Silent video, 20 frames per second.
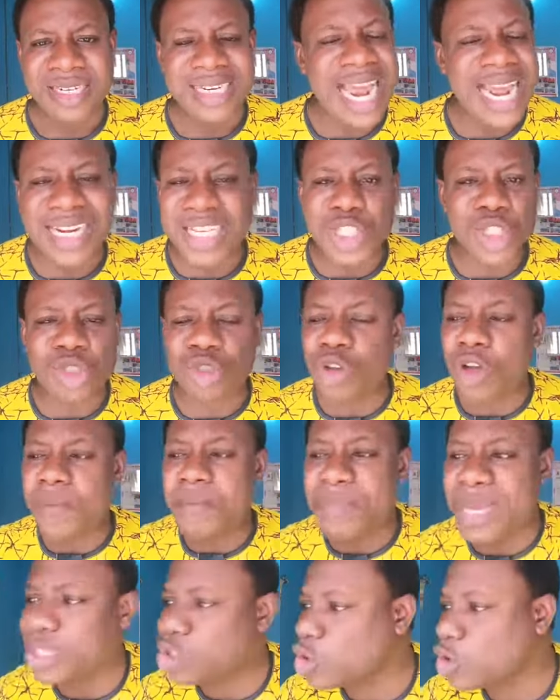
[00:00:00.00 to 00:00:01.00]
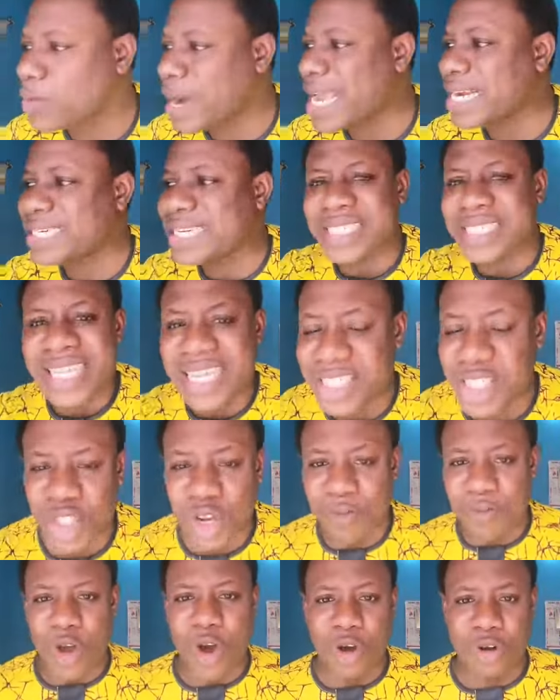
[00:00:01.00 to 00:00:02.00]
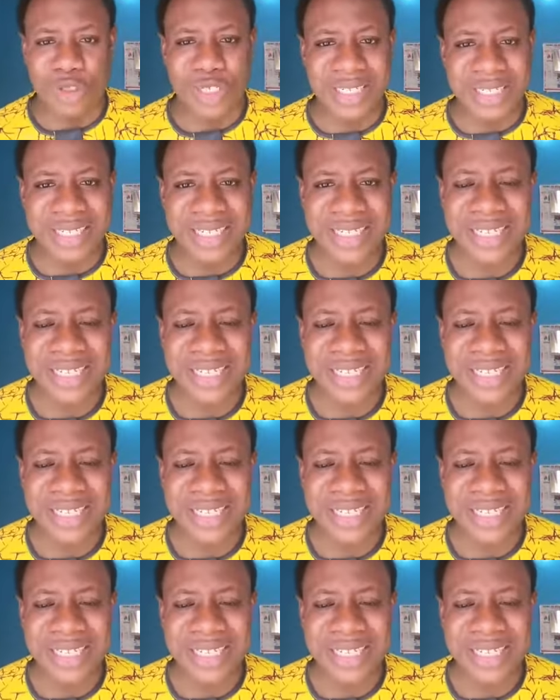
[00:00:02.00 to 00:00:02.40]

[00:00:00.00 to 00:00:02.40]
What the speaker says: There is no middle way in the things of God.